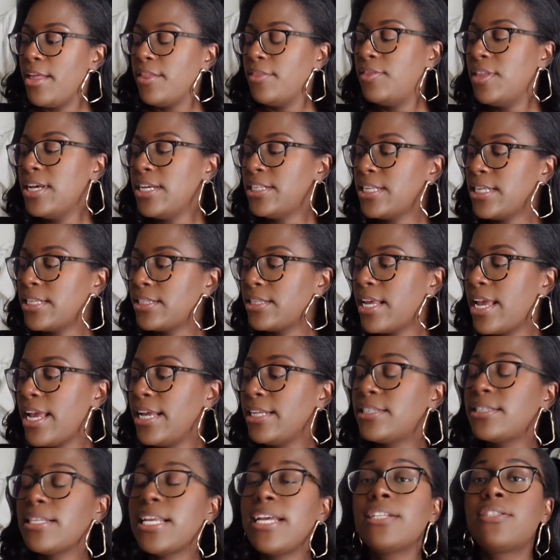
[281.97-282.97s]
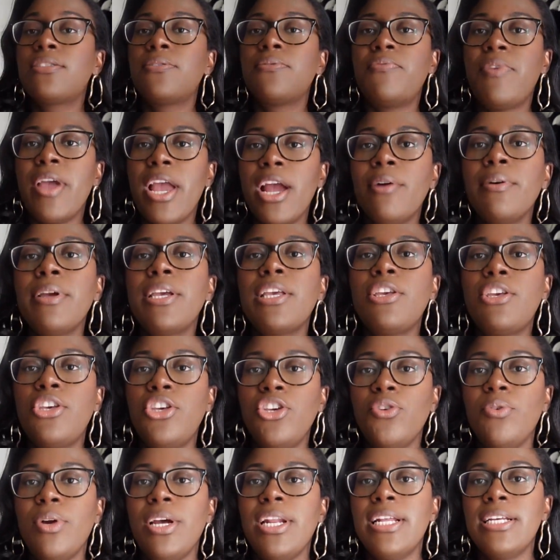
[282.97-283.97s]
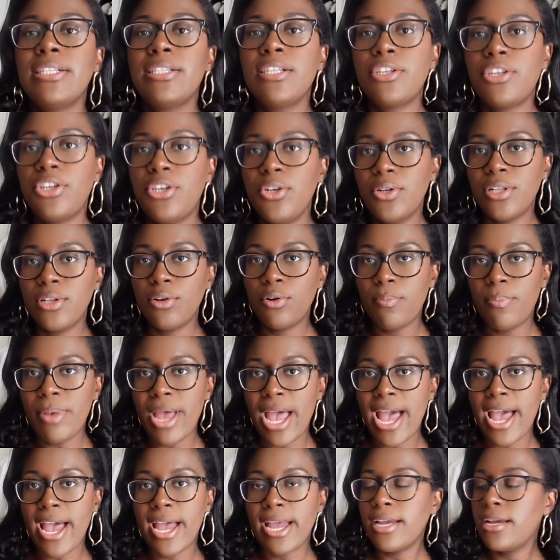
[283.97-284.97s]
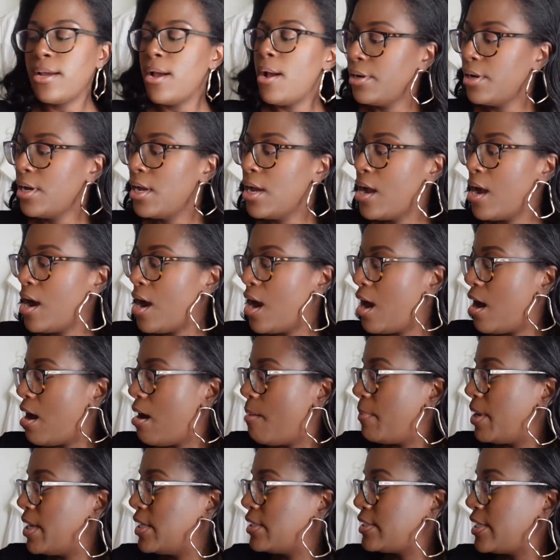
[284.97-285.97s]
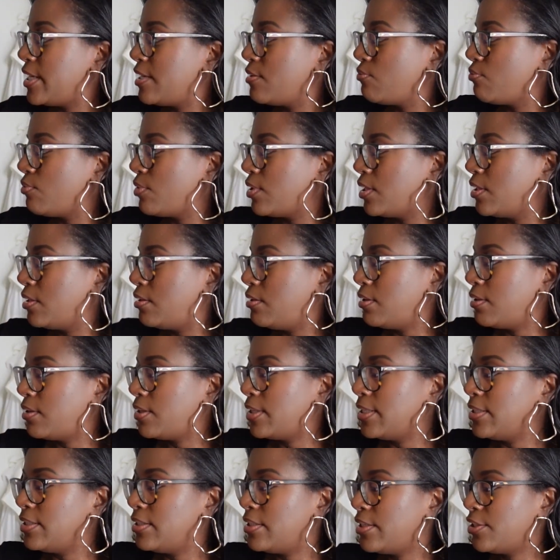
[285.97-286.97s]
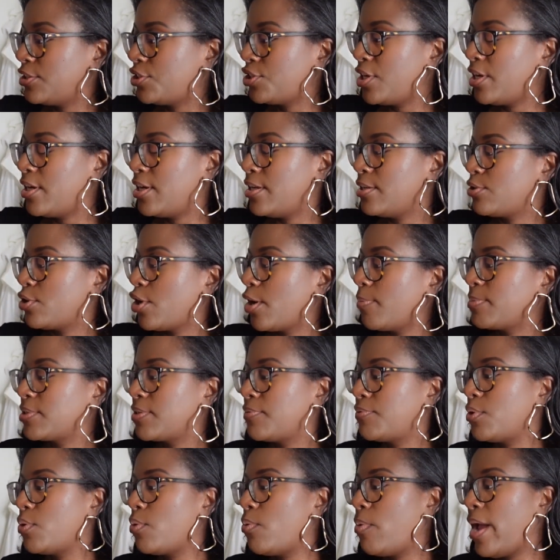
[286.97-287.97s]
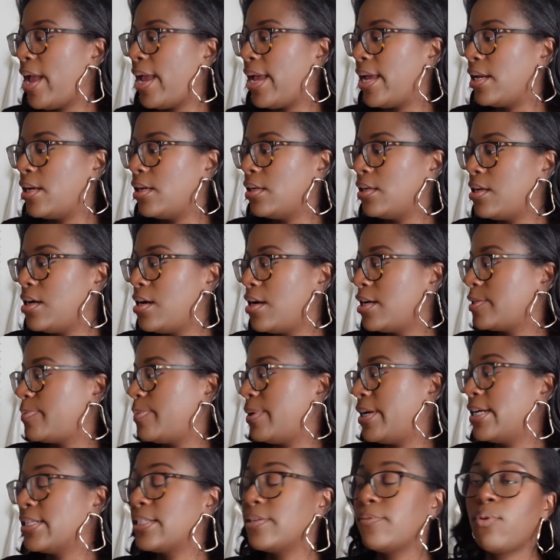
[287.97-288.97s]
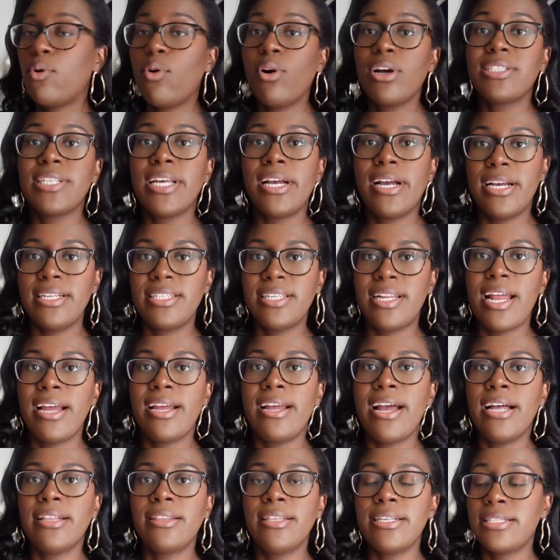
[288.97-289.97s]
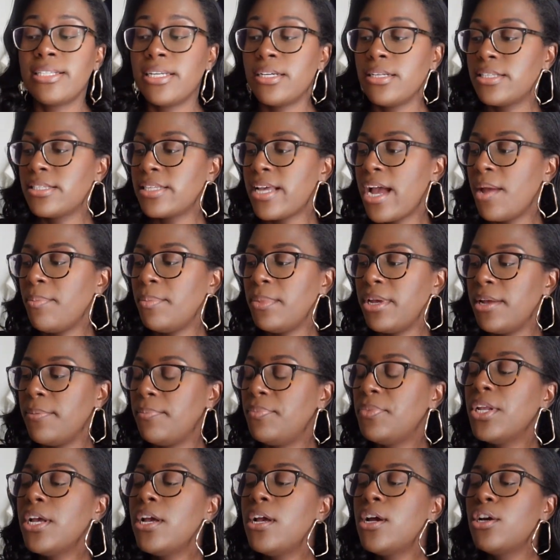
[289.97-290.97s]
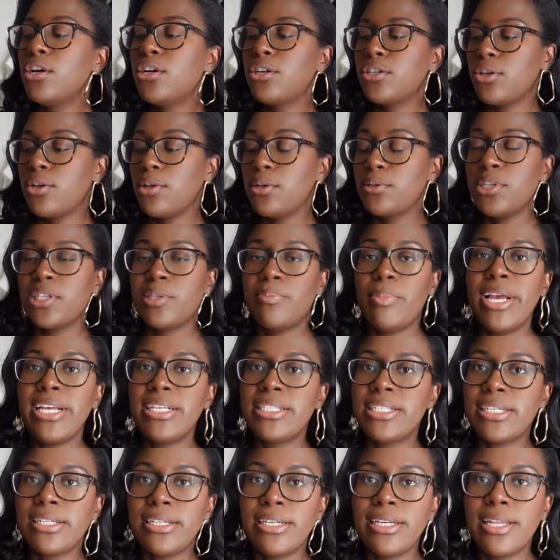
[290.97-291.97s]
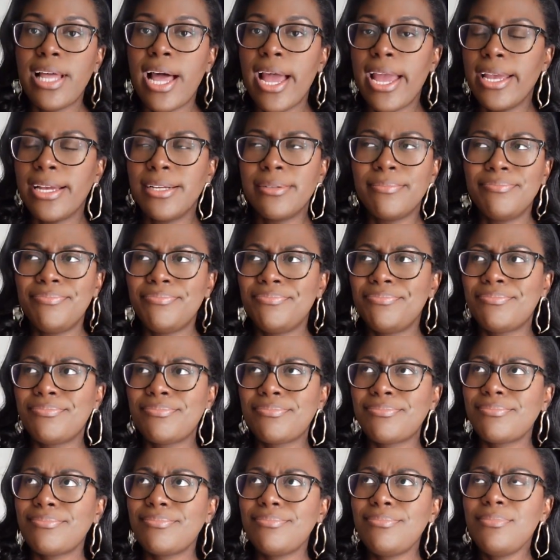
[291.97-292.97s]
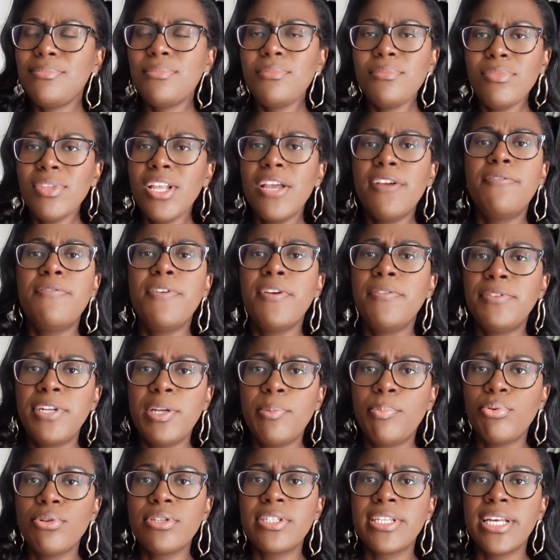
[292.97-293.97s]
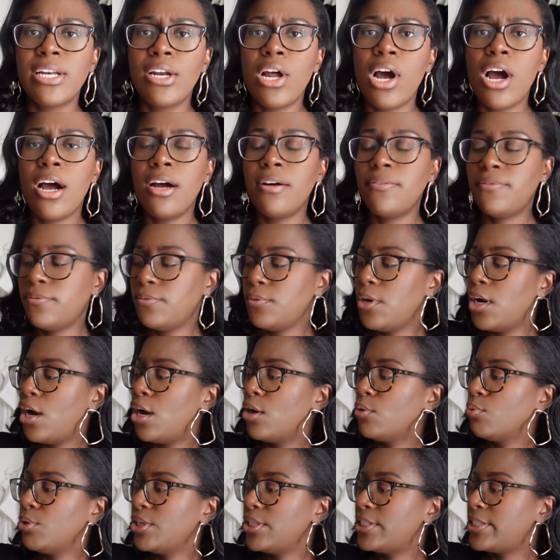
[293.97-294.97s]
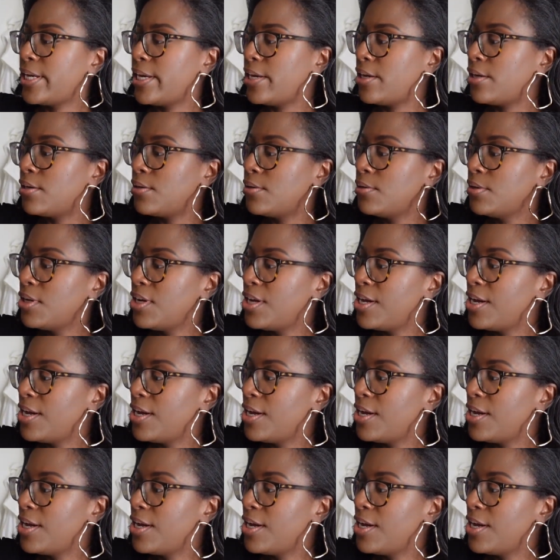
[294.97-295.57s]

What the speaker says: this is, it's very cute. It is a cute little bag. It's in really good condition in terms of the way it looks, because of course, like I said, I got this consignment. So this was basically like 50% off retail.